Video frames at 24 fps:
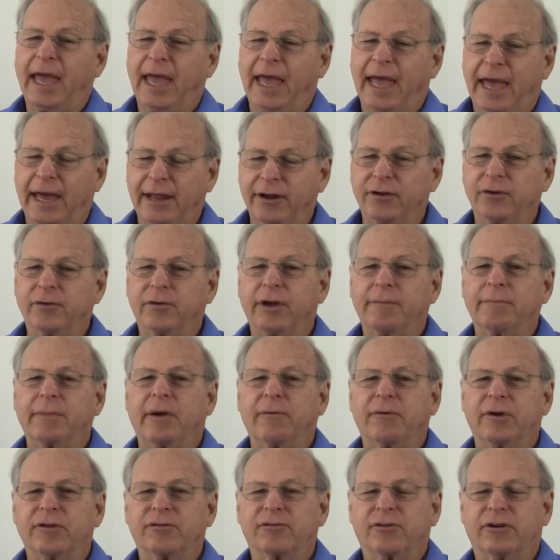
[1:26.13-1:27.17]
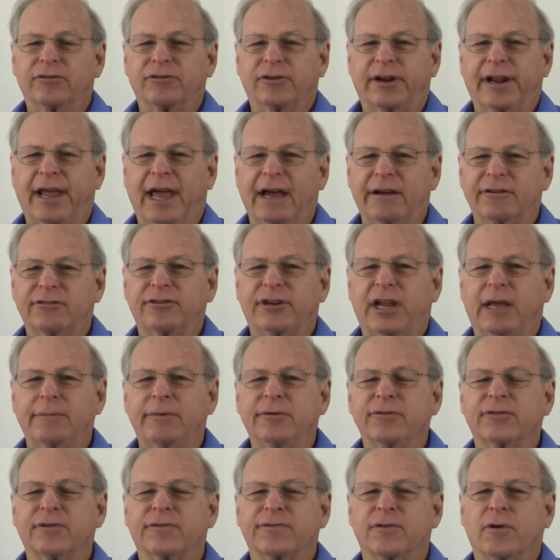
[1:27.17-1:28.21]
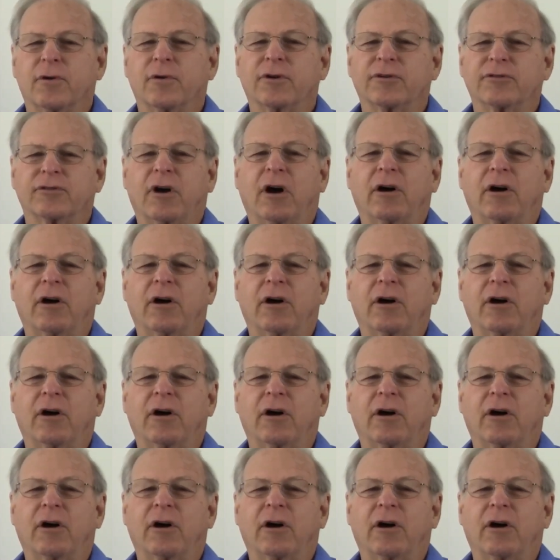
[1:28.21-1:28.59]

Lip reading: And doing my research on hash tables, of course,